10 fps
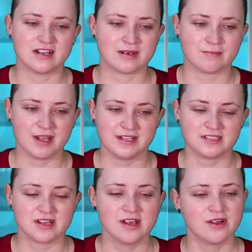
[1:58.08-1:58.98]
Liam
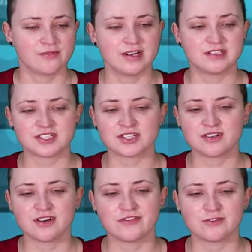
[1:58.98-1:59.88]
Payne's
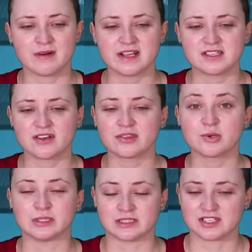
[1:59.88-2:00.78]
rendition of Waiting on the
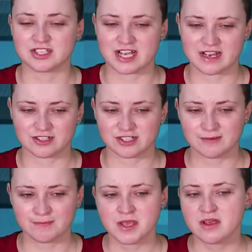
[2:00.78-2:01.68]
World to Change.
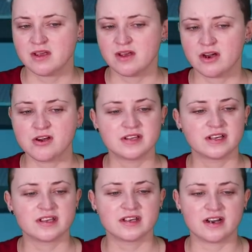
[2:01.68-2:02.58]
Only
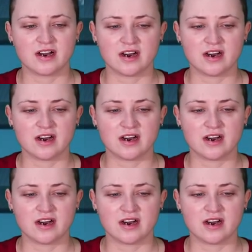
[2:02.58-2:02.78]
a year